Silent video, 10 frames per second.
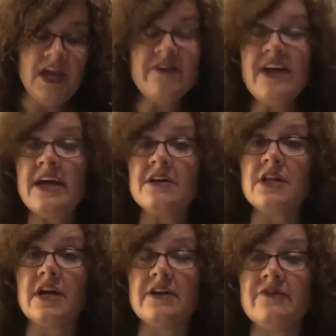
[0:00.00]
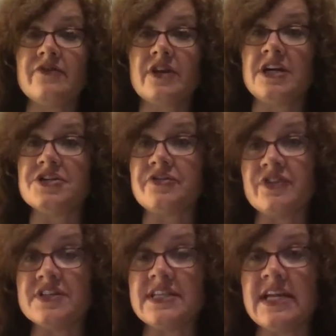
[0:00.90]
had a lot of
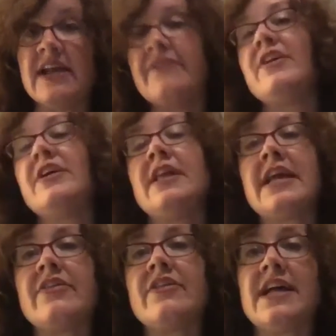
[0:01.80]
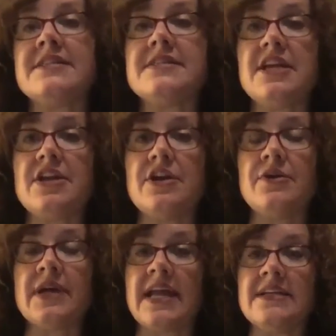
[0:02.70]
controversy. I feel like in the last,
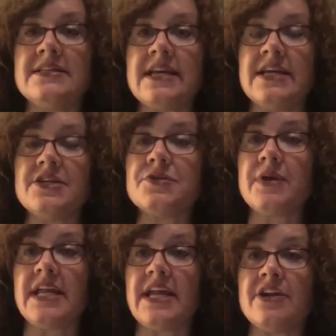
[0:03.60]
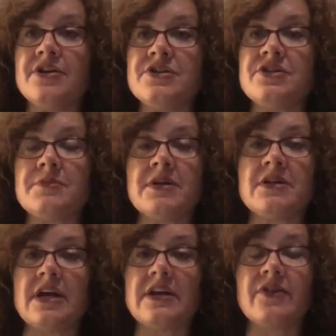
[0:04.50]
again, 10 to 20 years, there's been a
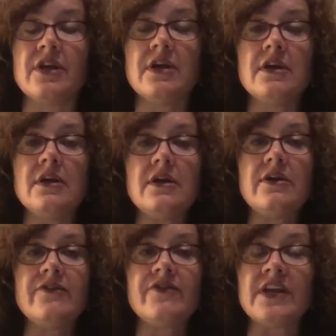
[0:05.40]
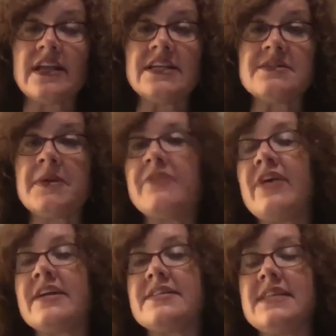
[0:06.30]
lot of feelings about
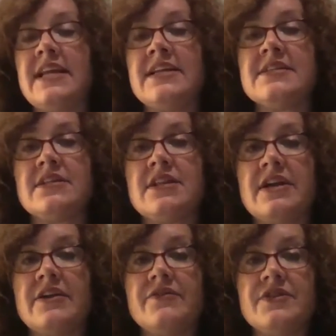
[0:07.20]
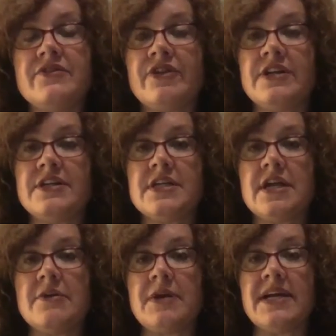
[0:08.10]
vaccines, a lot of different
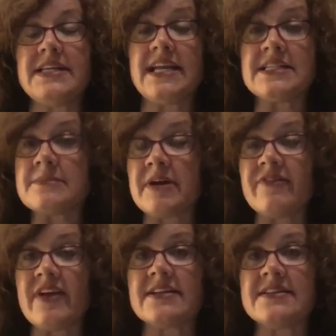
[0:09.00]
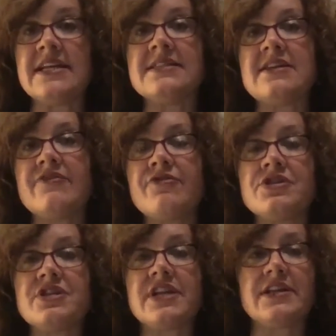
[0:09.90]
ideas about vaccines.
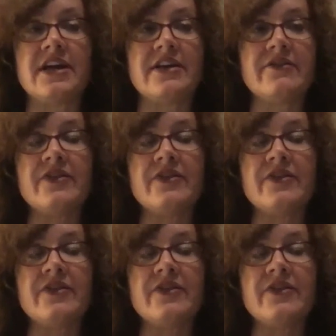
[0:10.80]
Unfortunately, a lot of